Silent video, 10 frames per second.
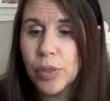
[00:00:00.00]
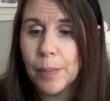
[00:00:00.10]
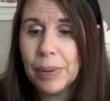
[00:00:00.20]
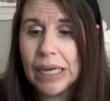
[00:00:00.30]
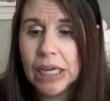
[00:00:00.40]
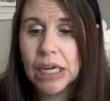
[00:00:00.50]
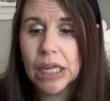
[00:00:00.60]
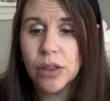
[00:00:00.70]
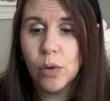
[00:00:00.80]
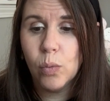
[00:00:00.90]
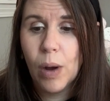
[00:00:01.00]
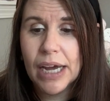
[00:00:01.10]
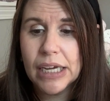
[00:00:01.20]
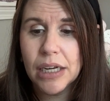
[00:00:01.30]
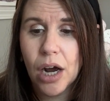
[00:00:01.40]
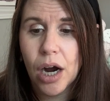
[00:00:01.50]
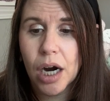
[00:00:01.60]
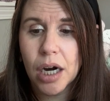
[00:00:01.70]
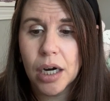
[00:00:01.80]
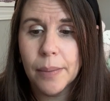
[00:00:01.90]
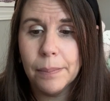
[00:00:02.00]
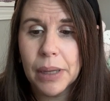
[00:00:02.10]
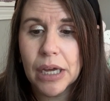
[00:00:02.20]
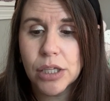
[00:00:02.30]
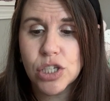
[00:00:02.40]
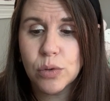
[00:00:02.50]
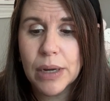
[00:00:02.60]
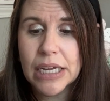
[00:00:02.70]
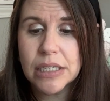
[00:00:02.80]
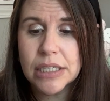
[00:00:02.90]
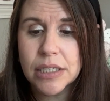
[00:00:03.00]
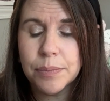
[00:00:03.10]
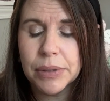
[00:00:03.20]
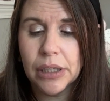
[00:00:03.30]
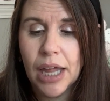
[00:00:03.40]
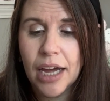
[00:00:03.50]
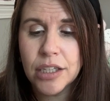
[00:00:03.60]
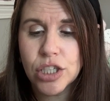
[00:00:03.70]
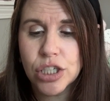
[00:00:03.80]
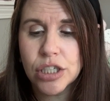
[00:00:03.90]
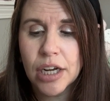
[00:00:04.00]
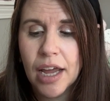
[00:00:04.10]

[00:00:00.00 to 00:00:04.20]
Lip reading: pink and the white are Big Twist Plush.